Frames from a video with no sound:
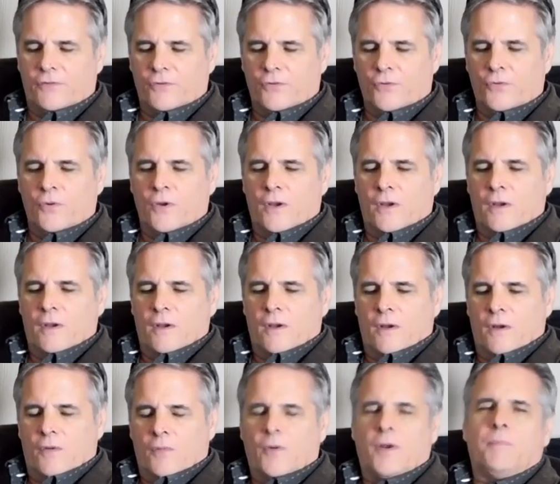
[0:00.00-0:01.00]
to
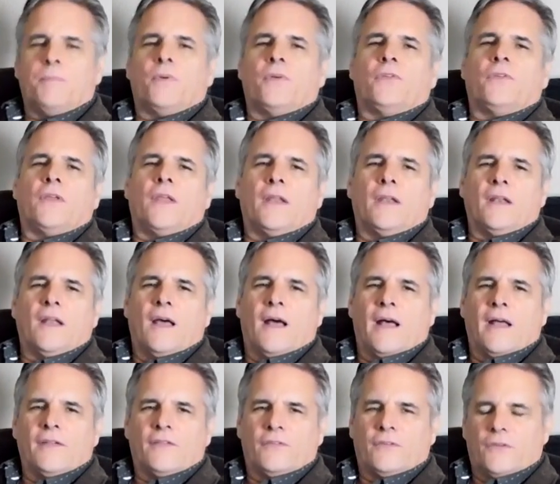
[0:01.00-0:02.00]
represent
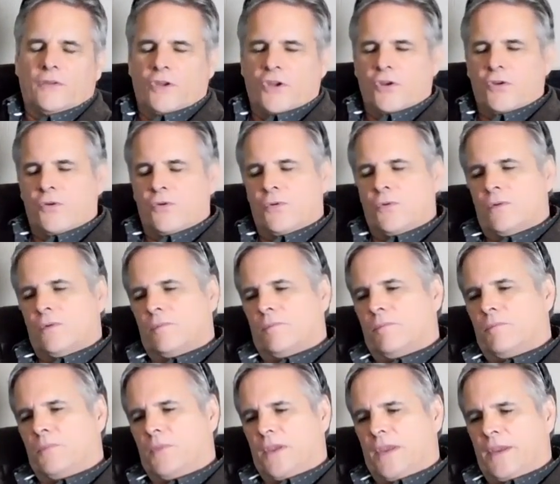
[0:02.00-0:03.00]
us, you,
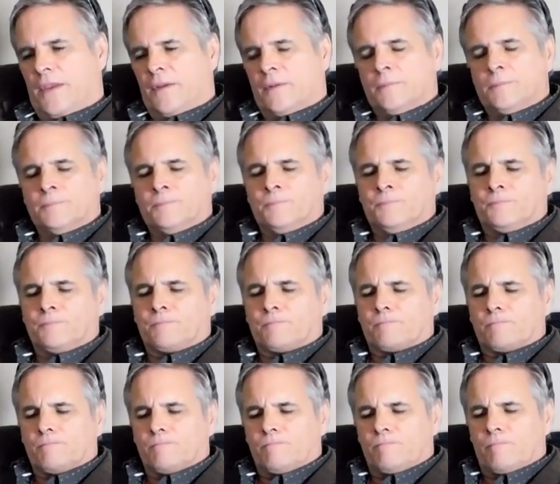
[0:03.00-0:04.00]
me,
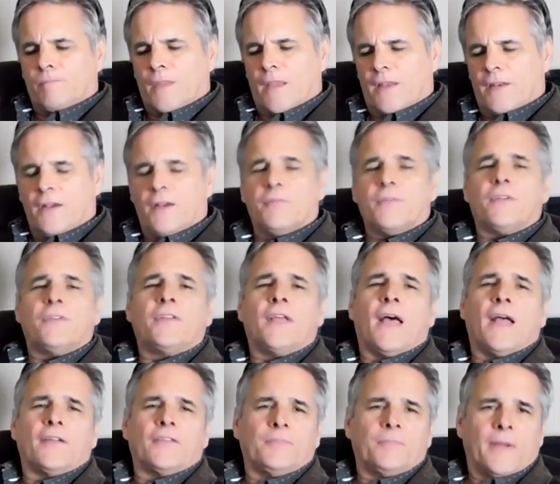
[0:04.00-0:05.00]
and every
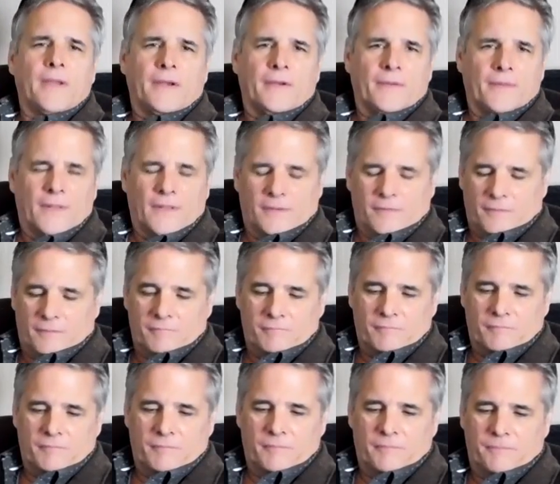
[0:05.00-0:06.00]
taxpayer that
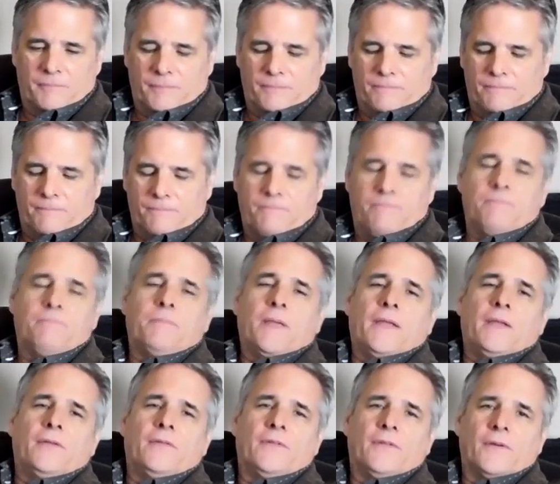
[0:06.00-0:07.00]

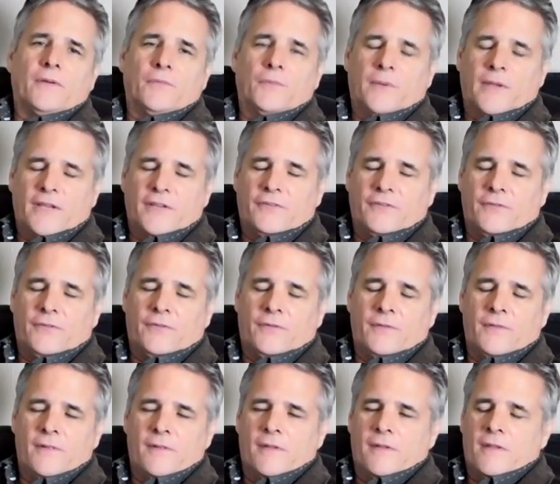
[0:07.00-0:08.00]
pays their wages.
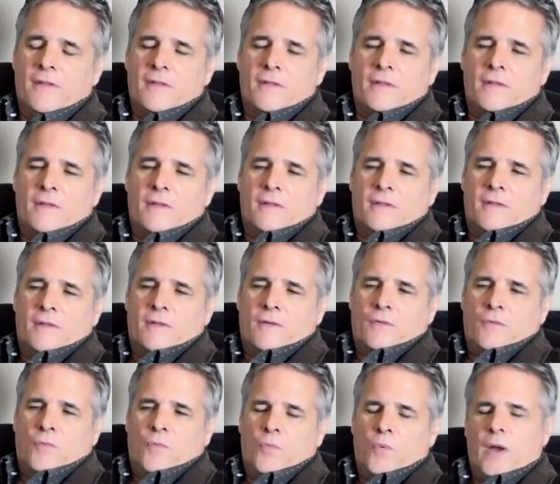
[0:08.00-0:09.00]

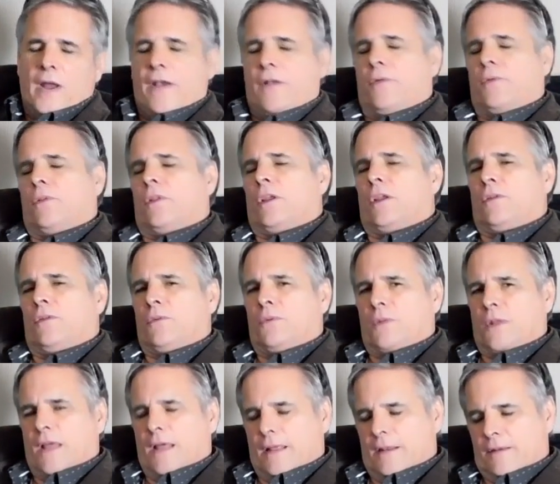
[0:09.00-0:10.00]
Why don't they do
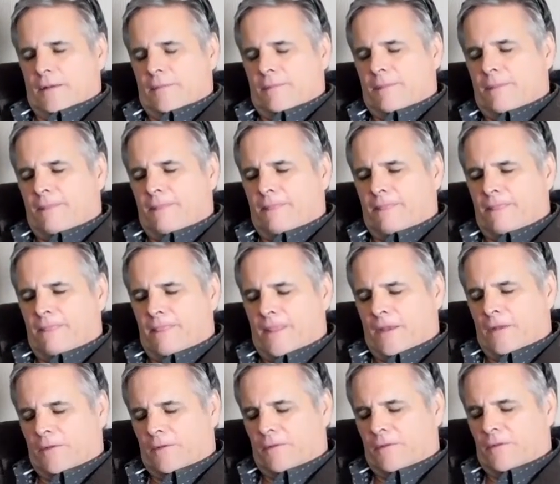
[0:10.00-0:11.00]
that?
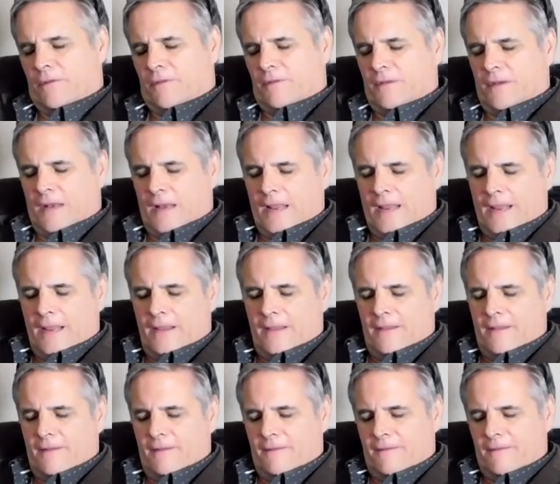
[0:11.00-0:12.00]
Now, today,
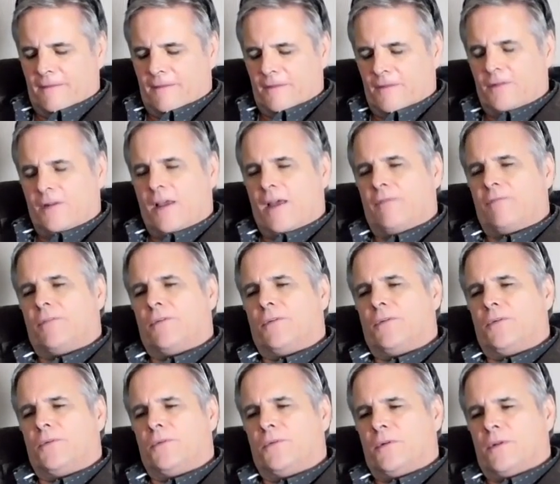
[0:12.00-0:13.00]
this
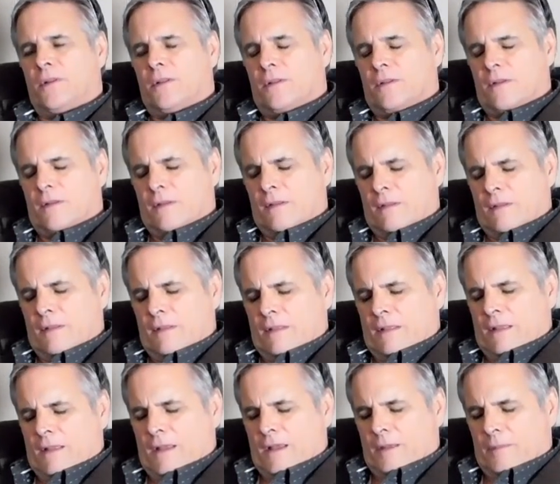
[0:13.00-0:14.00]
afternoon,
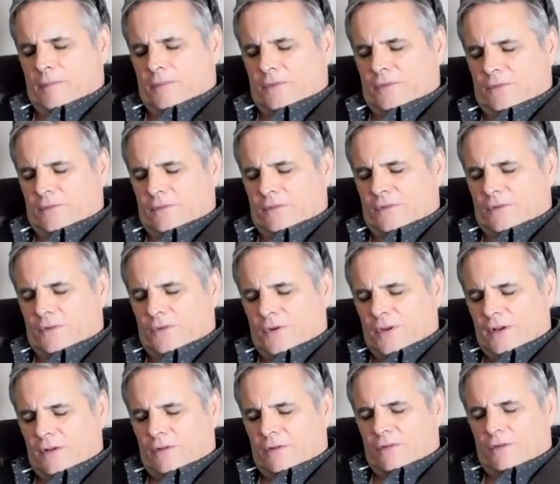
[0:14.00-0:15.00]
I'm
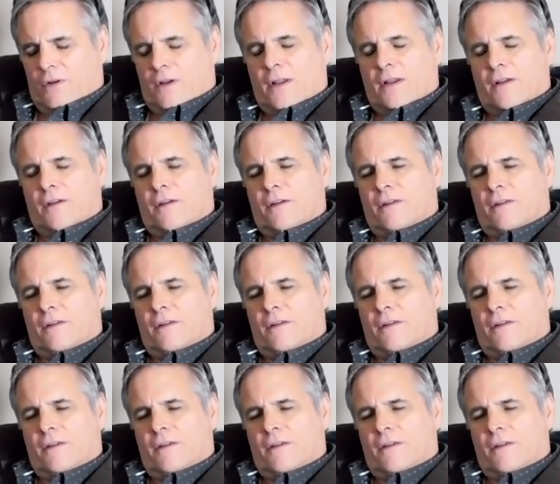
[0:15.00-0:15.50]
going to talk